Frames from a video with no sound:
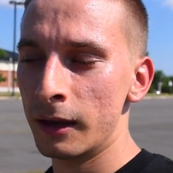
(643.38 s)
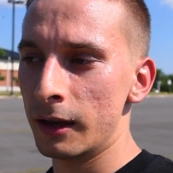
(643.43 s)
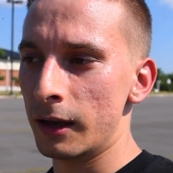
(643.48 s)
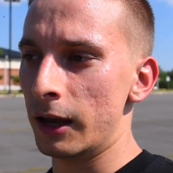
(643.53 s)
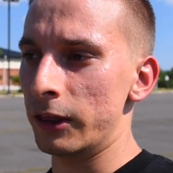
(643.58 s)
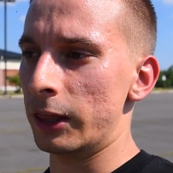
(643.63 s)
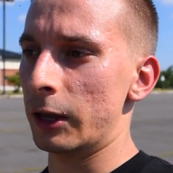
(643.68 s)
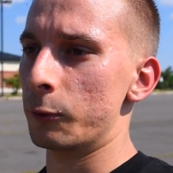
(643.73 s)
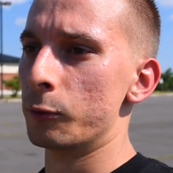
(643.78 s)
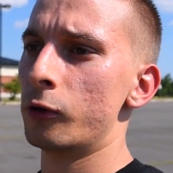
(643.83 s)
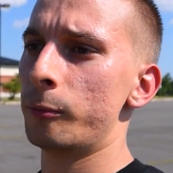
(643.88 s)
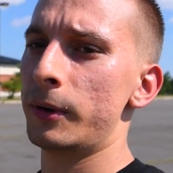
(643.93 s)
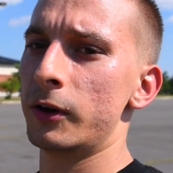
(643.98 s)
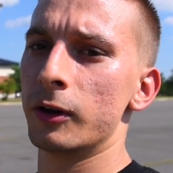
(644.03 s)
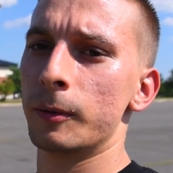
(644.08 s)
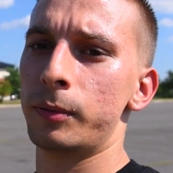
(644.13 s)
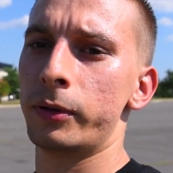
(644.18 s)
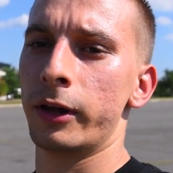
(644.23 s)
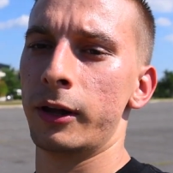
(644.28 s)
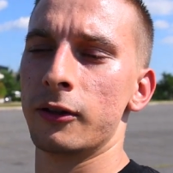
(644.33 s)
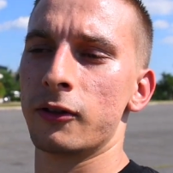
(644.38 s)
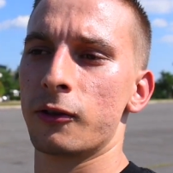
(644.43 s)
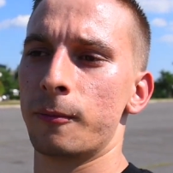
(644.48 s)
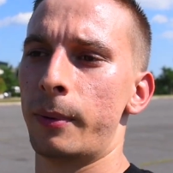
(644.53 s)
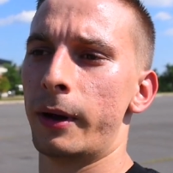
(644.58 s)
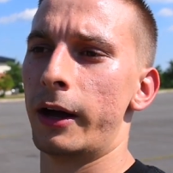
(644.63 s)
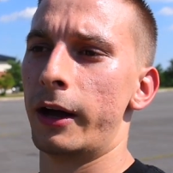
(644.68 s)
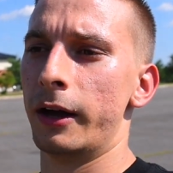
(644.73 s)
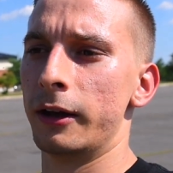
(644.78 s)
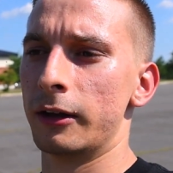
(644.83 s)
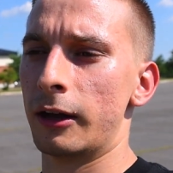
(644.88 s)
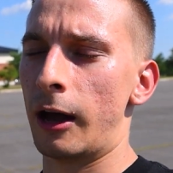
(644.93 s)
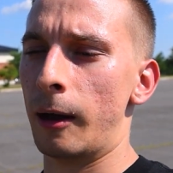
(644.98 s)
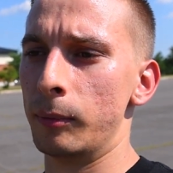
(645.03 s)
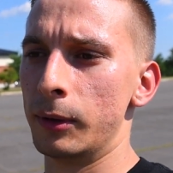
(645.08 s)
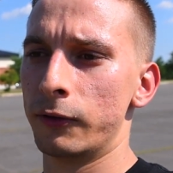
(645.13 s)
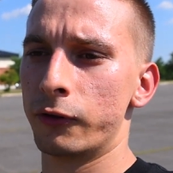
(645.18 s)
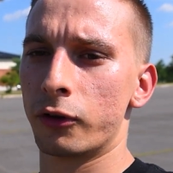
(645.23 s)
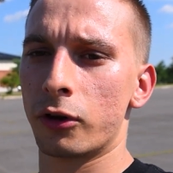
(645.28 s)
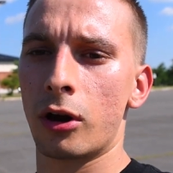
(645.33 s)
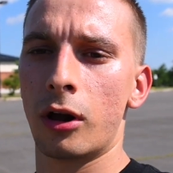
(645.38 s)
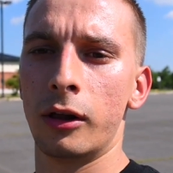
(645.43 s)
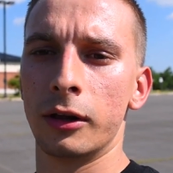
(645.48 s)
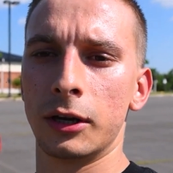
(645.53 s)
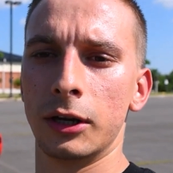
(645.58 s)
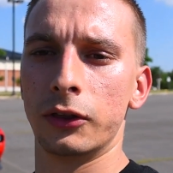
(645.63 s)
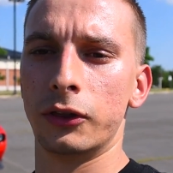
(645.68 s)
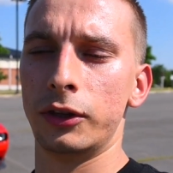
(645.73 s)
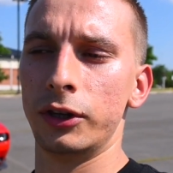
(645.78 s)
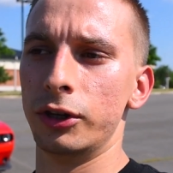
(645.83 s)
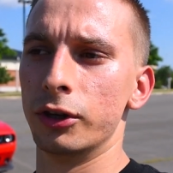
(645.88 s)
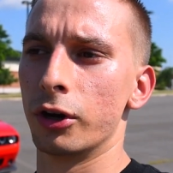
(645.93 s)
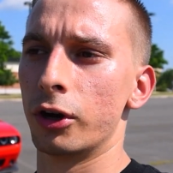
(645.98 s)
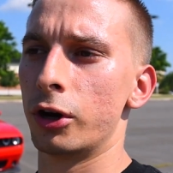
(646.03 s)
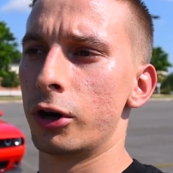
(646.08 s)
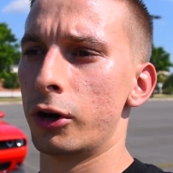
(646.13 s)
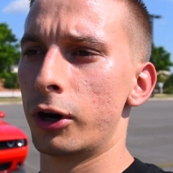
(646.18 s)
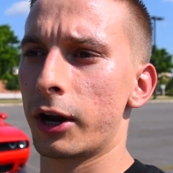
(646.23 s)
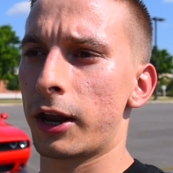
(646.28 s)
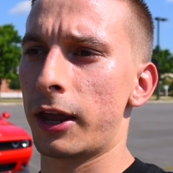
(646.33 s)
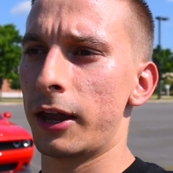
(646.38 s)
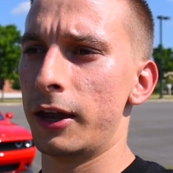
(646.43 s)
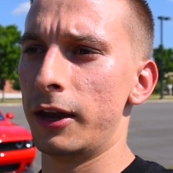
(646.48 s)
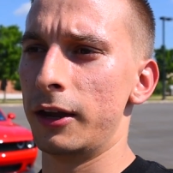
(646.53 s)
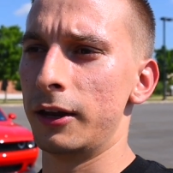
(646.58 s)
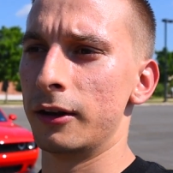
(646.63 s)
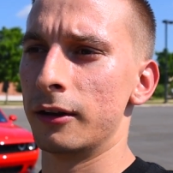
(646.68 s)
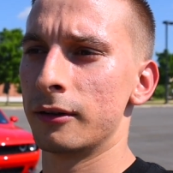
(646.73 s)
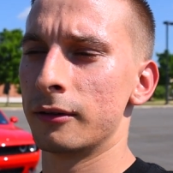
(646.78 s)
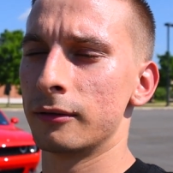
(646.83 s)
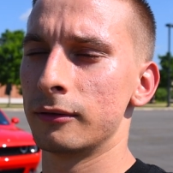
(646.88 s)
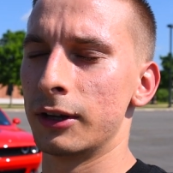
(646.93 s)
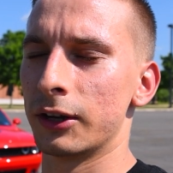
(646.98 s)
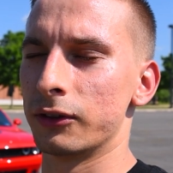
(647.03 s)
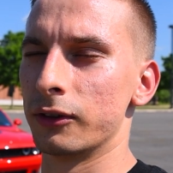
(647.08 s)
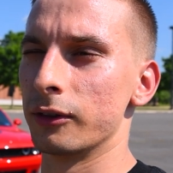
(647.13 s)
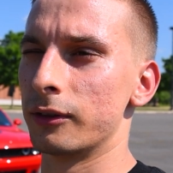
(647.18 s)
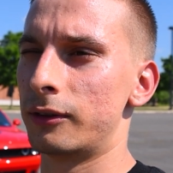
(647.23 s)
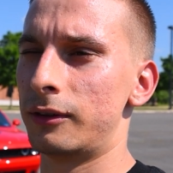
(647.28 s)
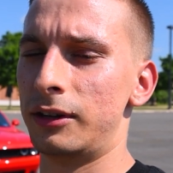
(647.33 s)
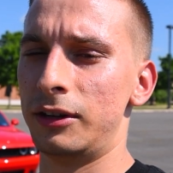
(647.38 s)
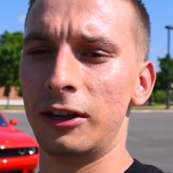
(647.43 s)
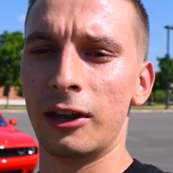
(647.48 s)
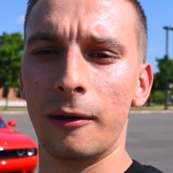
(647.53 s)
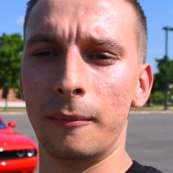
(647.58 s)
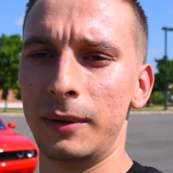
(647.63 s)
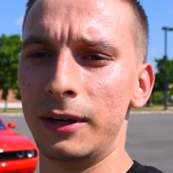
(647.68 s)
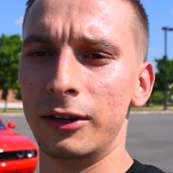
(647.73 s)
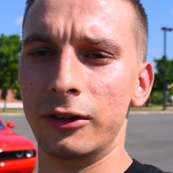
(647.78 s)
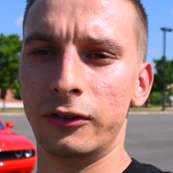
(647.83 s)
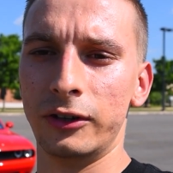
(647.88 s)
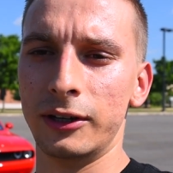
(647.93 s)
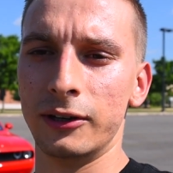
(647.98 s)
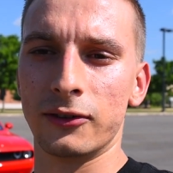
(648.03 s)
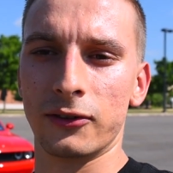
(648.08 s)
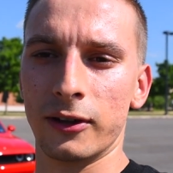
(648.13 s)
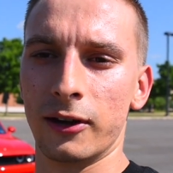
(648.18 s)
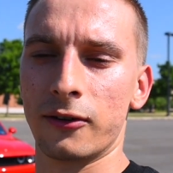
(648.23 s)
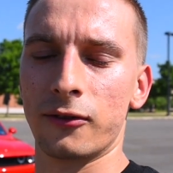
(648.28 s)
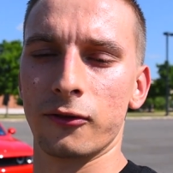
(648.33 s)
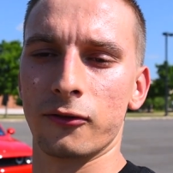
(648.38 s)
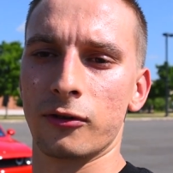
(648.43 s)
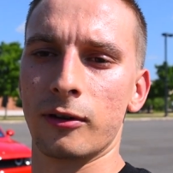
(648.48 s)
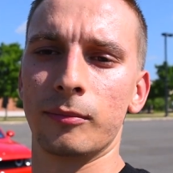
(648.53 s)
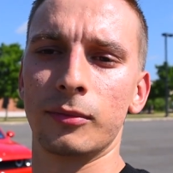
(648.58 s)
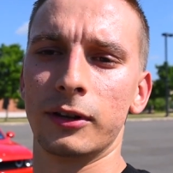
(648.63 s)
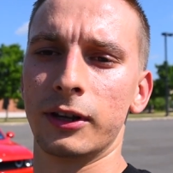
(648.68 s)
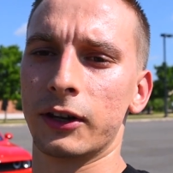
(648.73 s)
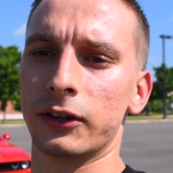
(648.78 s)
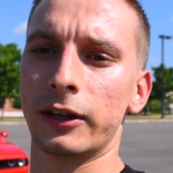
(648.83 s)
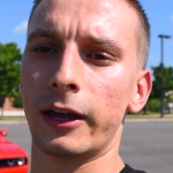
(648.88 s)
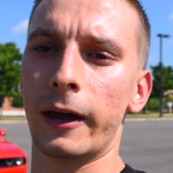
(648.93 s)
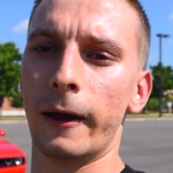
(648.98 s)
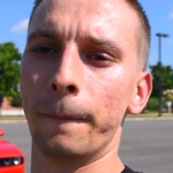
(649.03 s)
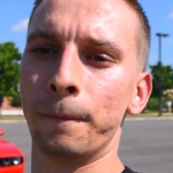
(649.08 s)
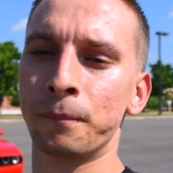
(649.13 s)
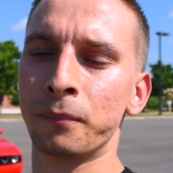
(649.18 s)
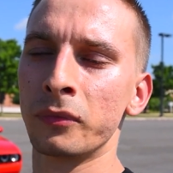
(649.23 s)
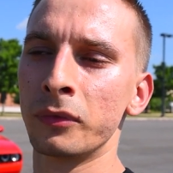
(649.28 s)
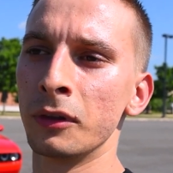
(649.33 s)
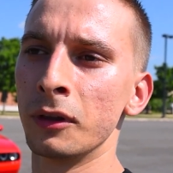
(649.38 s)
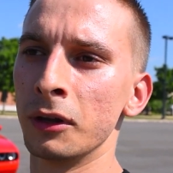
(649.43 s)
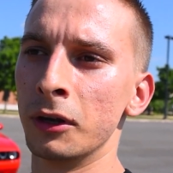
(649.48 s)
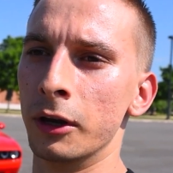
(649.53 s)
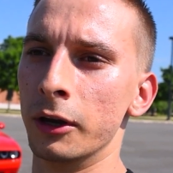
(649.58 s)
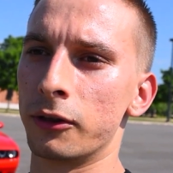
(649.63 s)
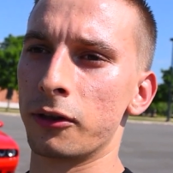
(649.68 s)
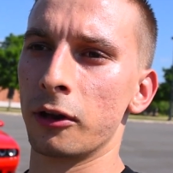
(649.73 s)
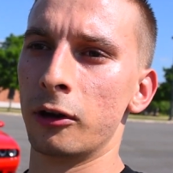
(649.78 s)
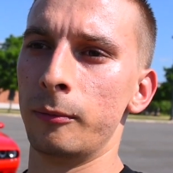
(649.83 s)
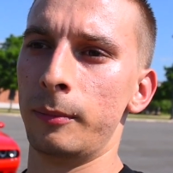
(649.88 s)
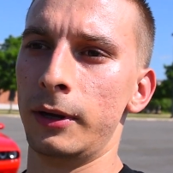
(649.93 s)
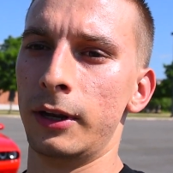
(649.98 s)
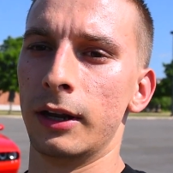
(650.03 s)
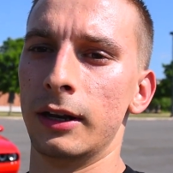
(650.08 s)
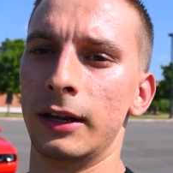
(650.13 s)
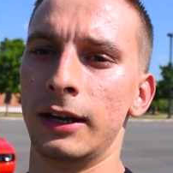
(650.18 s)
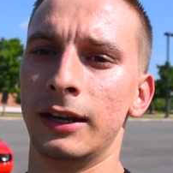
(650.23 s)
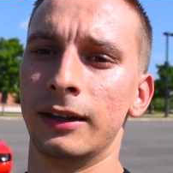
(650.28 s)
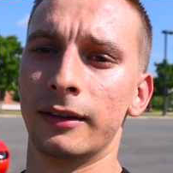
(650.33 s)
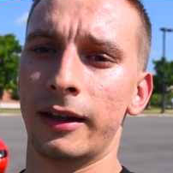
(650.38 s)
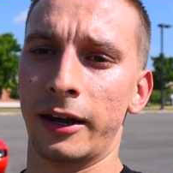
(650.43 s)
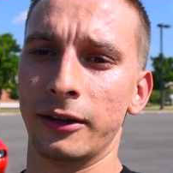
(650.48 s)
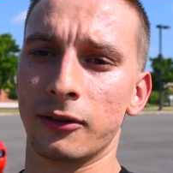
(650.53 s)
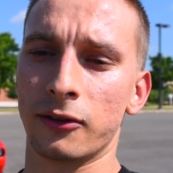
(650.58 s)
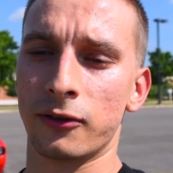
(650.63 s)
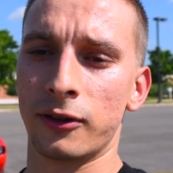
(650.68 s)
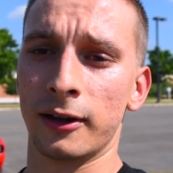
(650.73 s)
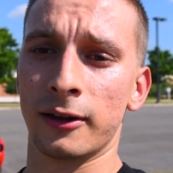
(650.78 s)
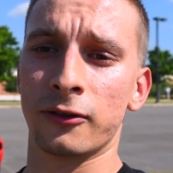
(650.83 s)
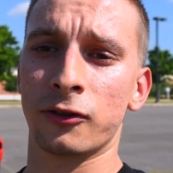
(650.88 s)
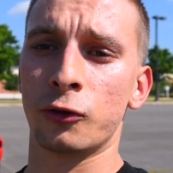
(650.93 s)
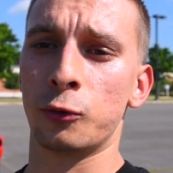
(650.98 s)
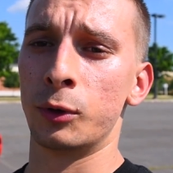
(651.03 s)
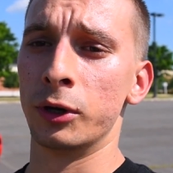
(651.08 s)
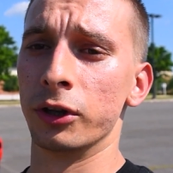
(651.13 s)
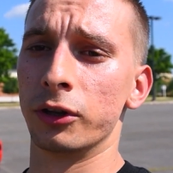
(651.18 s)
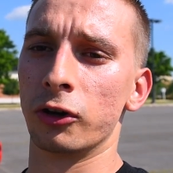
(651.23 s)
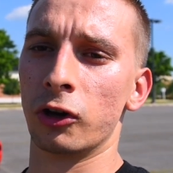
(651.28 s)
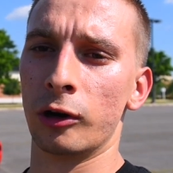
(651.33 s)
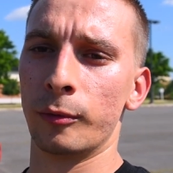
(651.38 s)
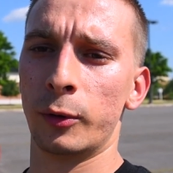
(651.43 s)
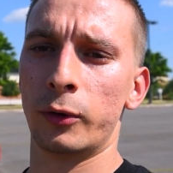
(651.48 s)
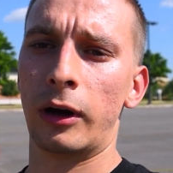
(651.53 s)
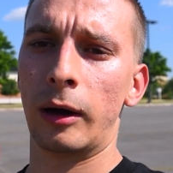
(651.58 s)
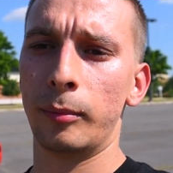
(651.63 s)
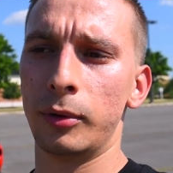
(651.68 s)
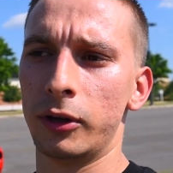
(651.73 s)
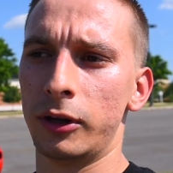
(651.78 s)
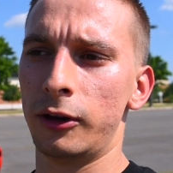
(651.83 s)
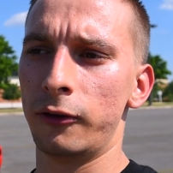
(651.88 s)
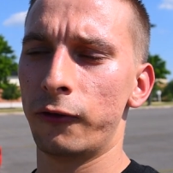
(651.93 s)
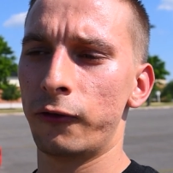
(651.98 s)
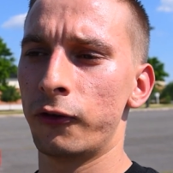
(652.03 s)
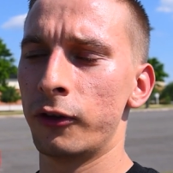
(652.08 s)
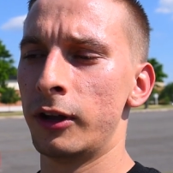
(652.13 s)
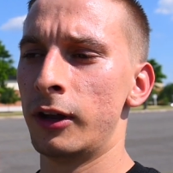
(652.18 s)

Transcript: And they will be replaced by, I believe they're calling it the Hurricane, like the TME G6 or something like that. It's going to be an inline six twin turbo, I believe.